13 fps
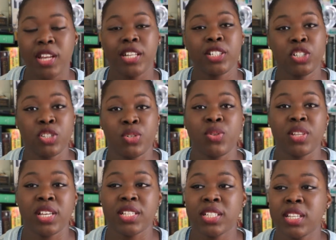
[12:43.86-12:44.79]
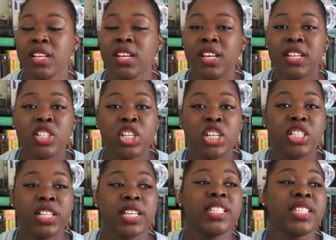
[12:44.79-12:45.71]
to do this. She's
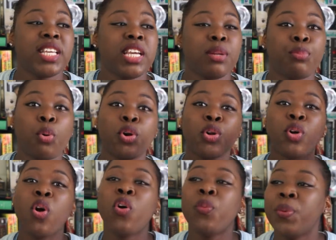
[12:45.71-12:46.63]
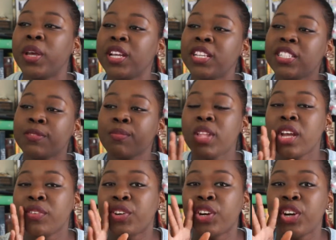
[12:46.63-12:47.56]
16. Portal opens
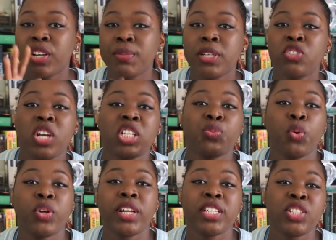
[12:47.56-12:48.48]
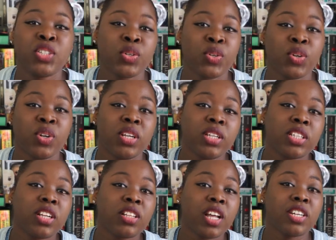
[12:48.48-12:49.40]
for her to be transported to
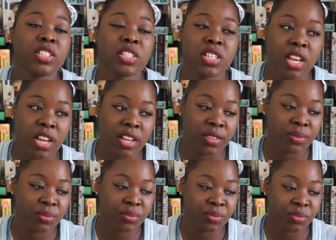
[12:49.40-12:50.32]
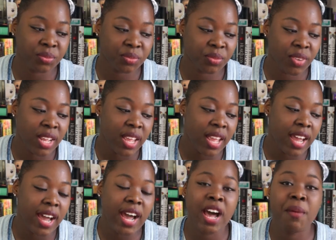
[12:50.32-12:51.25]
Kalashnia
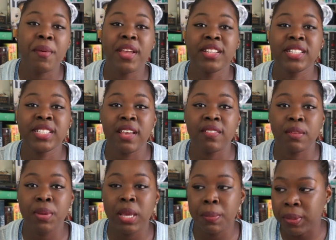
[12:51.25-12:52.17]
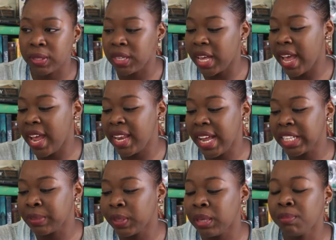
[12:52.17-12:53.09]
and save the people, and
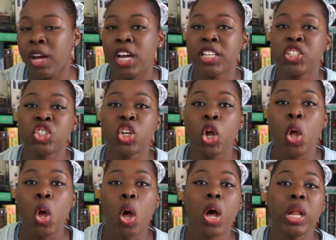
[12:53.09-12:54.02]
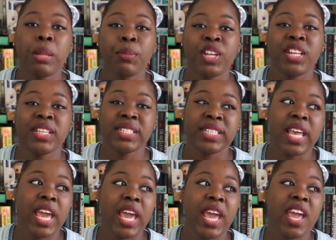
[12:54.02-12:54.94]
that's pretty much all I'm gonna
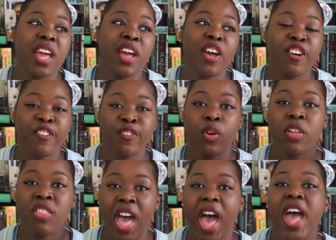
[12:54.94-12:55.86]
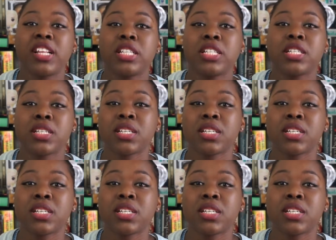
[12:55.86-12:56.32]
say for that